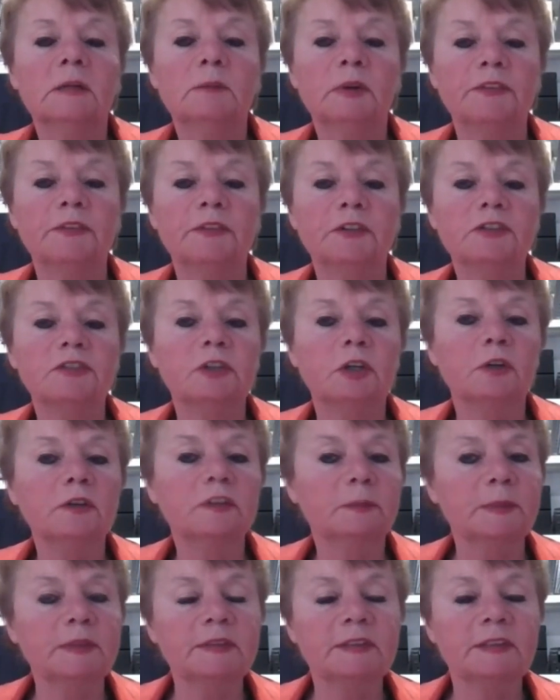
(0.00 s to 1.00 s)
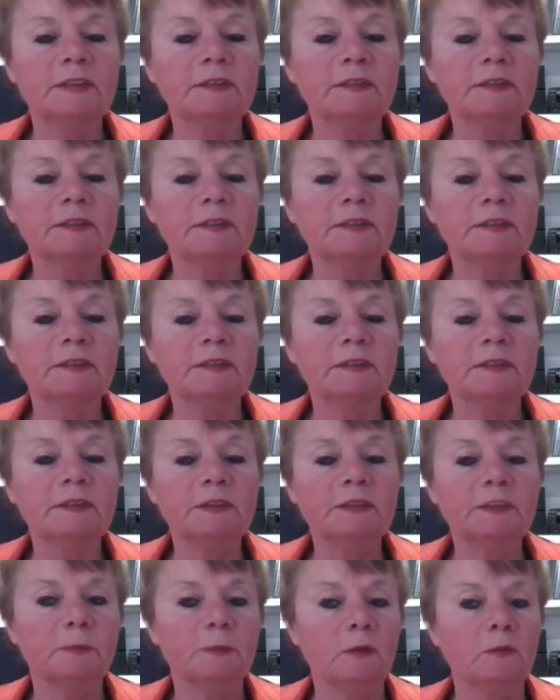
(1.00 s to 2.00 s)
but there's no specific
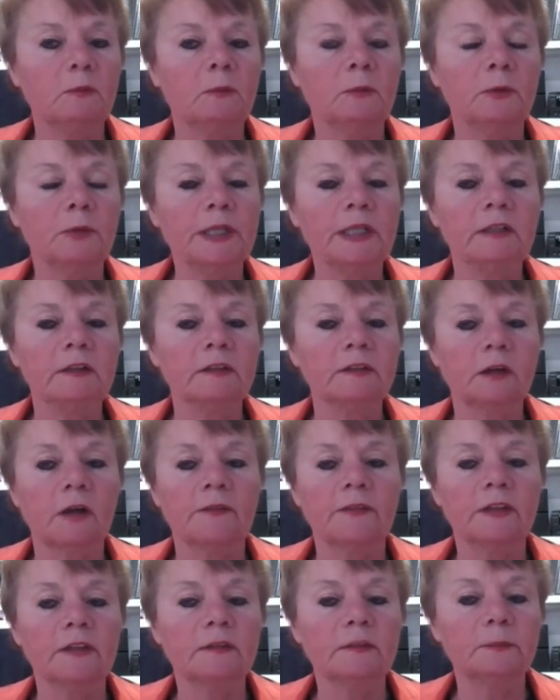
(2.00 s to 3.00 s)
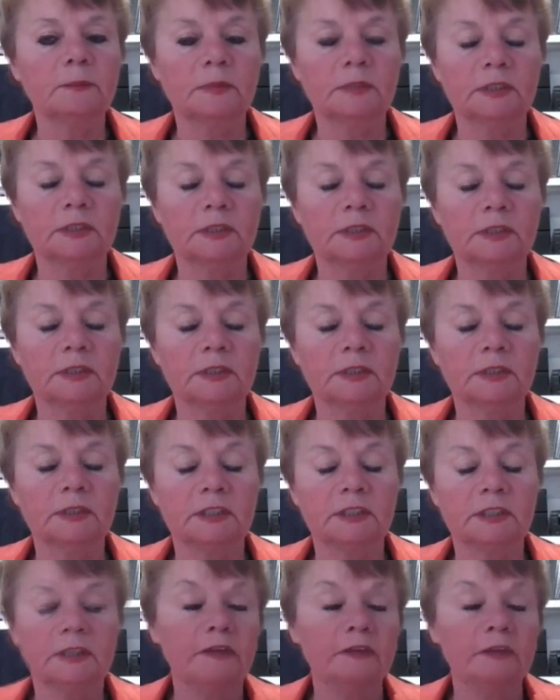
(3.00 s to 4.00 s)
questions about marinas on this
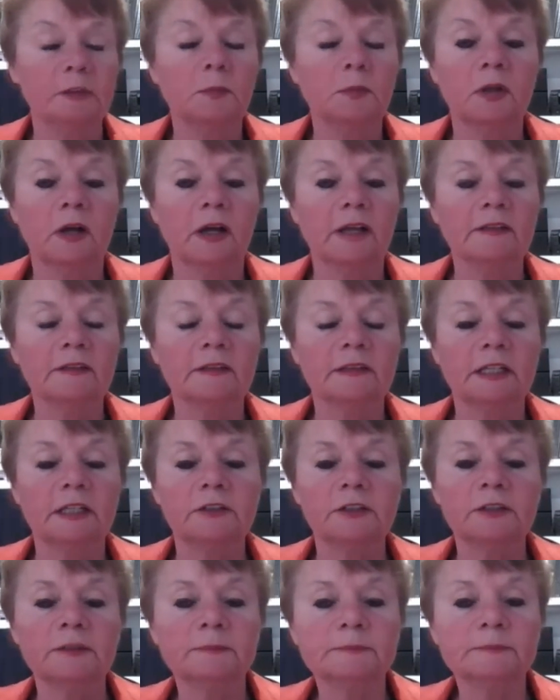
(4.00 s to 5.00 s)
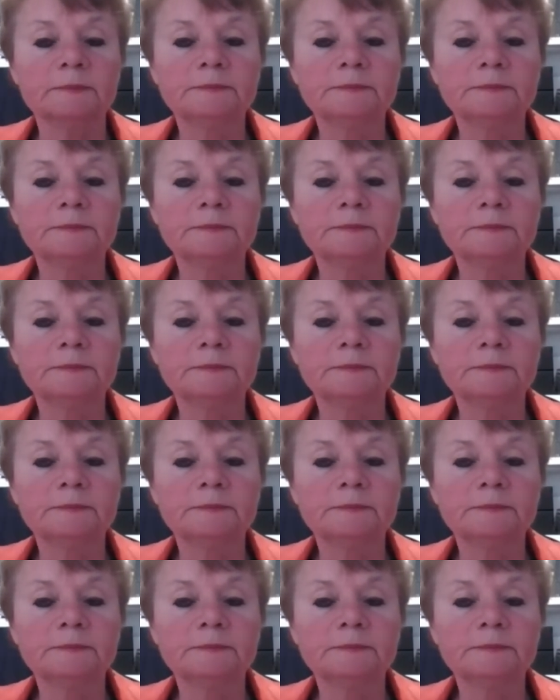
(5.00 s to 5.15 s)
compliance standard.